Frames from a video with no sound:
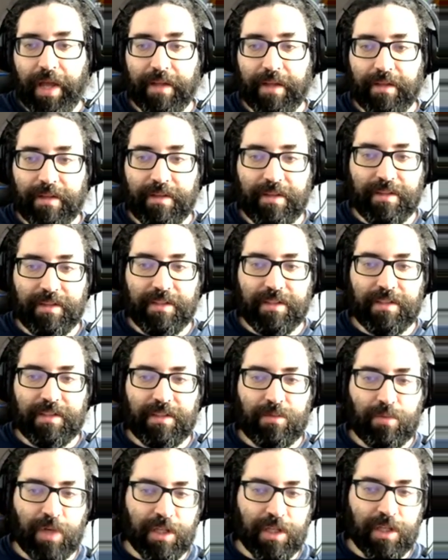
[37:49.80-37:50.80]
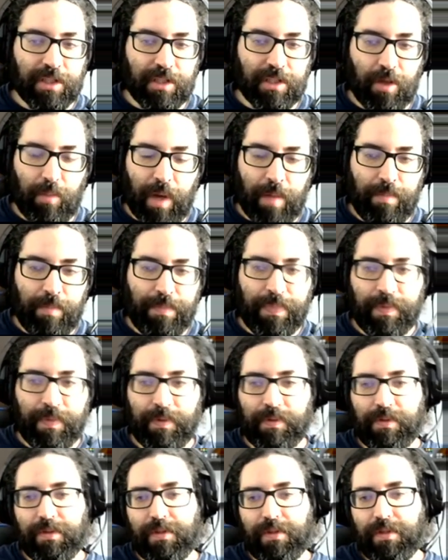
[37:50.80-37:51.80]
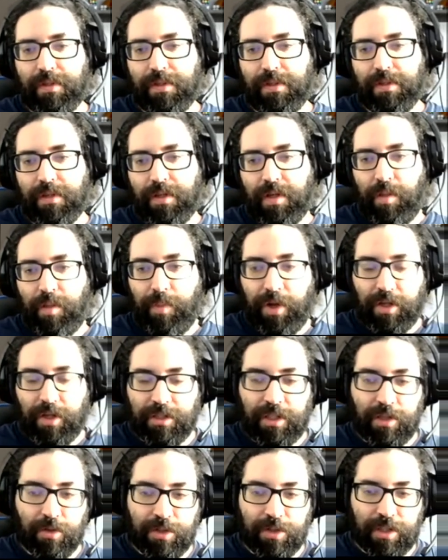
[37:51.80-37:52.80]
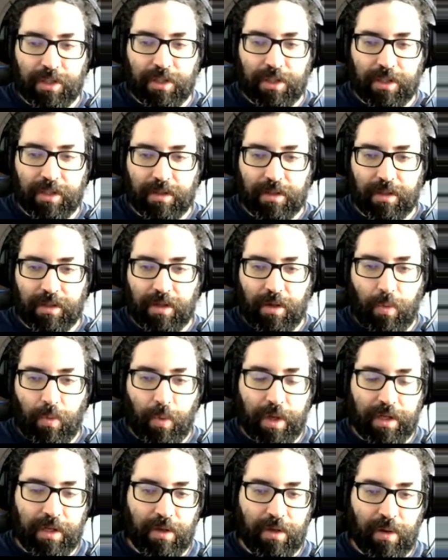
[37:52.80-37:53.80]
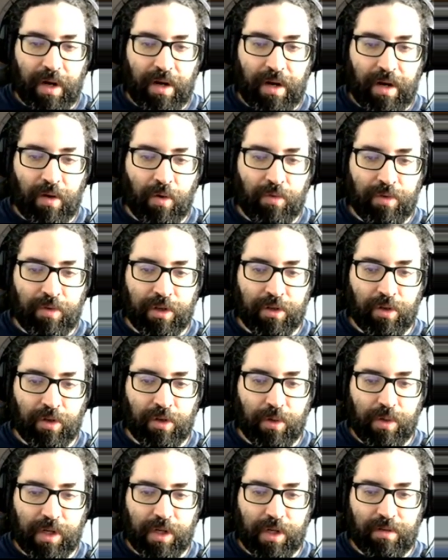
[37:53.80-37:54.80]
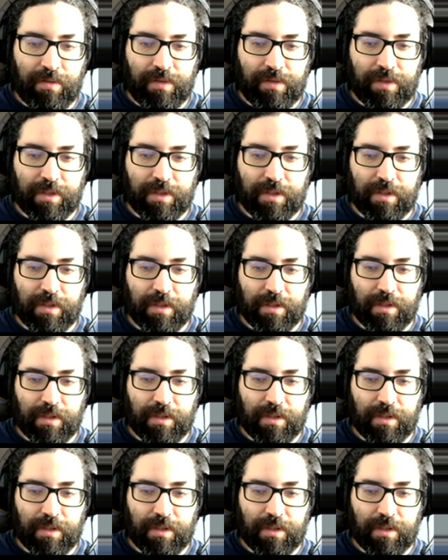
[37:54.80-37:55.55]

And this is a rational map because usually when you are over nodal curves,